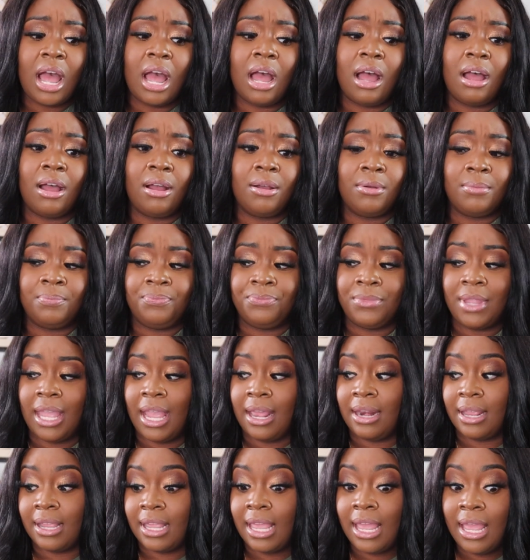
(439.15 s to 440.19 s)

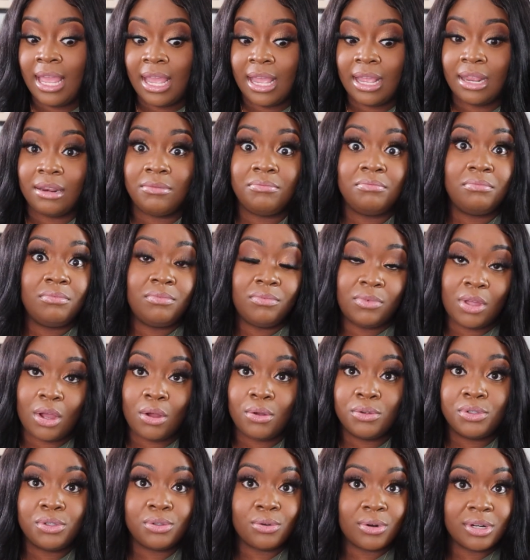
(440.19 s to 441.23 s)
And again,
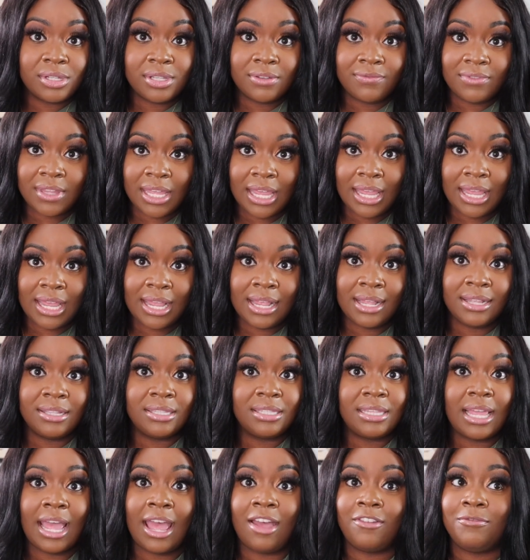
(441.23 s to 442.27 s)
those sorts of
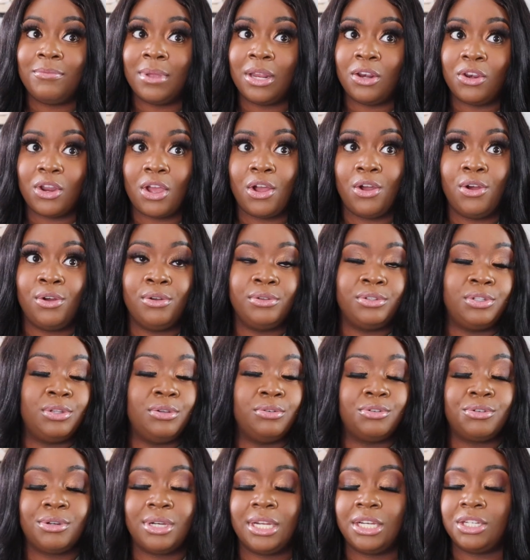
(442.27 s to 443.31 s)
things have been known
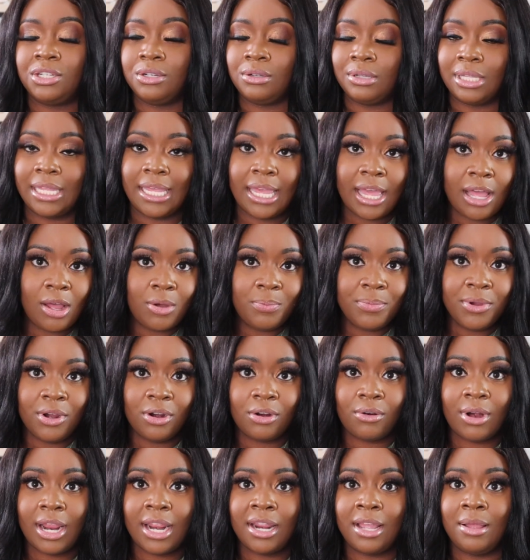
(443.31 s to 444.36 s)
to traditionally help
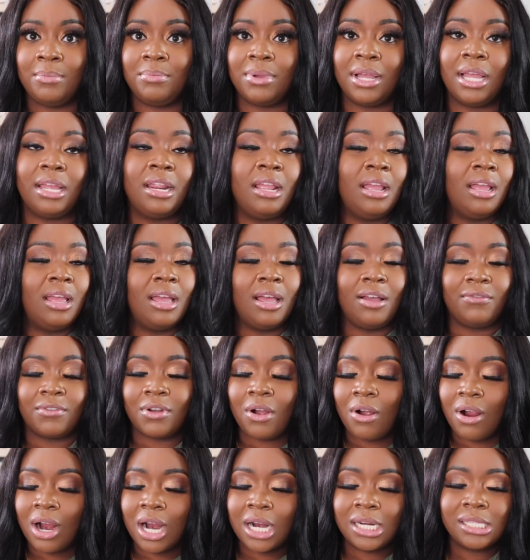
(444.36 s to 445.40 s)
your credit. But
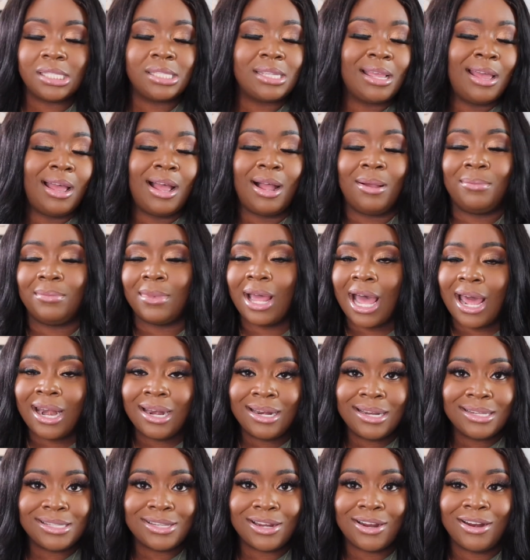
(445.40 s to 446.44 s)
of course, I'm not
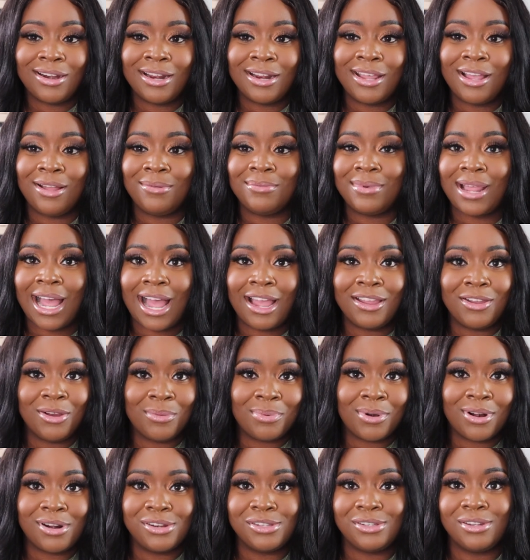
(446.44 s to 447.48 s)
an attorney. I'm not
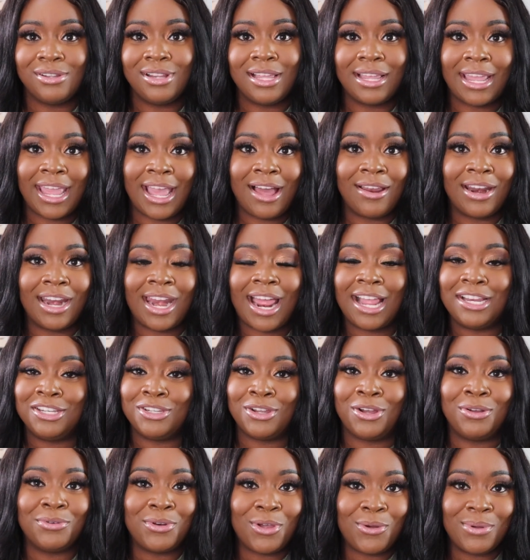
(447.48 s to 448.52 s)
your personal accountant. I
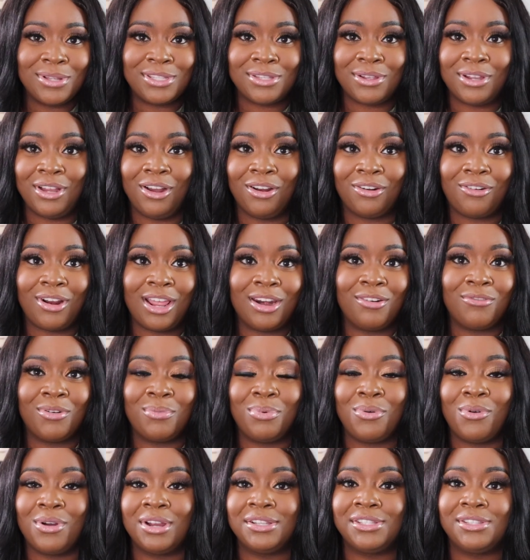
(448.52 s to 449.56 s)
don't know what's on your credit
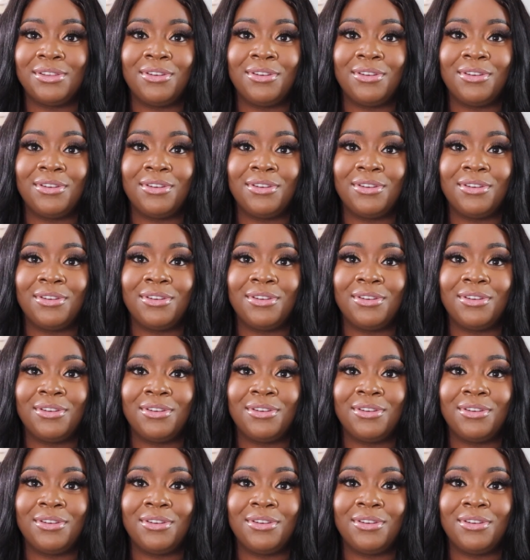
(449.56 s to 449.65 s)
report.